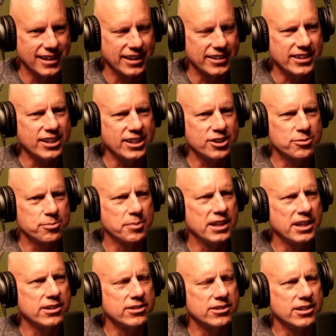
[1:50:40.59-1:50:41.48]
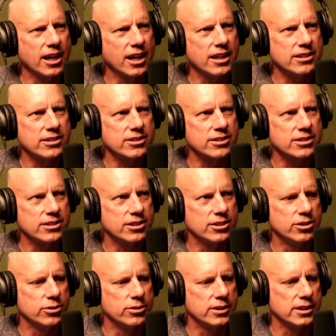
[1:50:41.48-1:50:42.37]
I think it's better not to
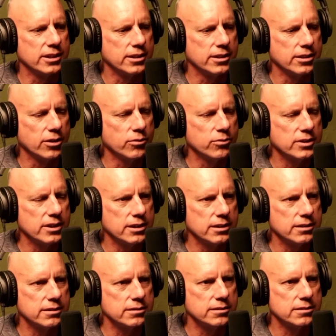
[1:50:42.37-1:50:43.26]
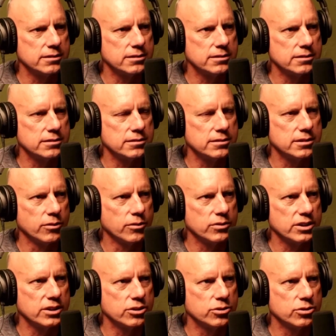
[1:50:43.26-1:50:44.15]
do it and only
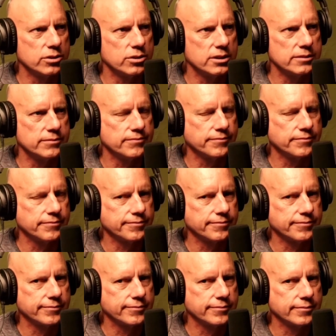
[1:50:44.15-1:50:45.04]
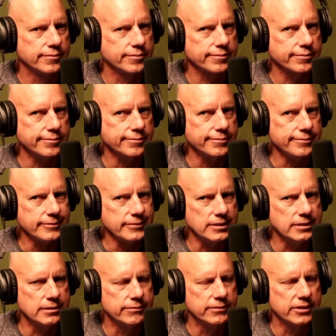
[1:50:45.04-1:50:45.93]
do it,
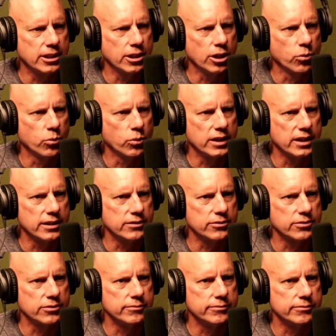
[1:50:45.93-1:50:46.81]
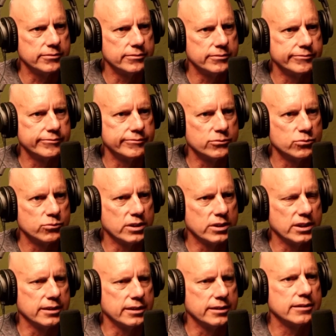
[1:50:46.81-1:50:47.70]
you know, when it's
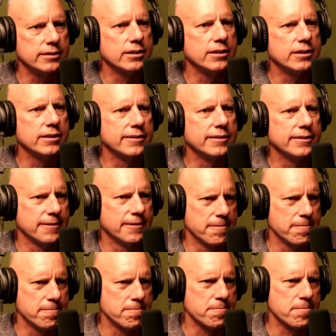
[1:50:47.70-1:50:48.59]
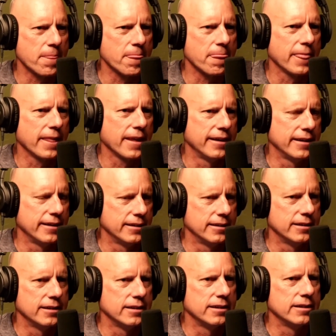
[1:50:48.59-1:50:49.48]
an exclamation point when it's
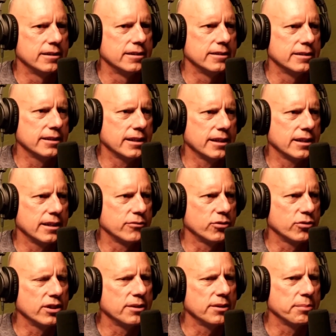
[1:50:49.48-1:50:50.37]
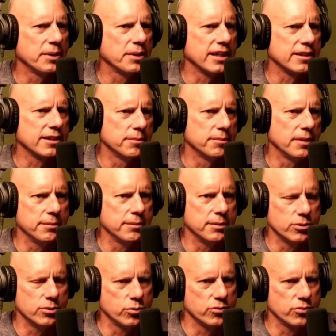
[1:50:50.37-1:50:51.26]
needed. Yeah, for impact maybe,
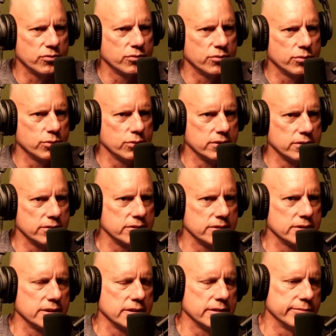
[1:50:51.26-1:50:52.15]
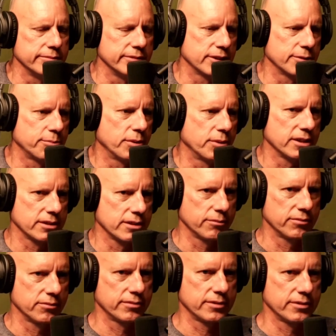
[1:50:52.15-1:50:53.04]
or to express a
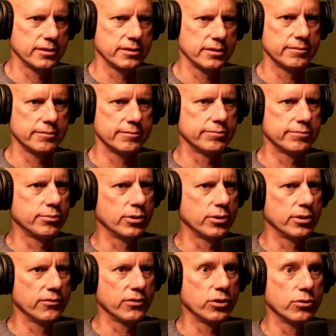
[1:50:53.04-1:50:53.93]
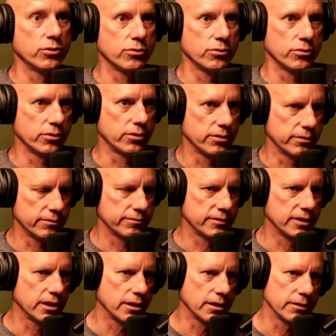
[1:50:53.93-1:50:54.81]
certain point of view, or
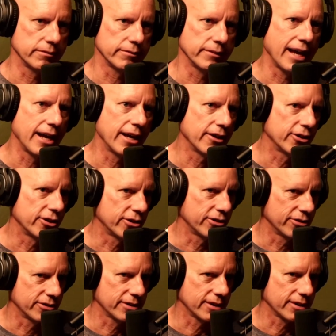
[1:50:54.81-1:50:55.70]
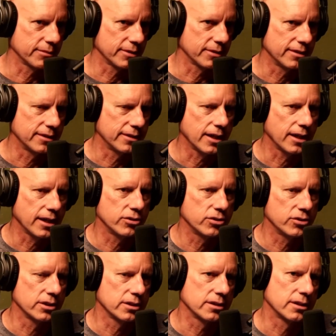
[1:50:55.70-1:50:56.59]
you know, anger or something, not that's
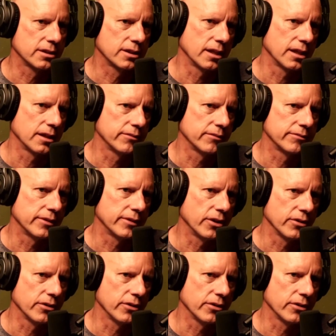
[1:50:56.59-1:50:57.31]
just kind of all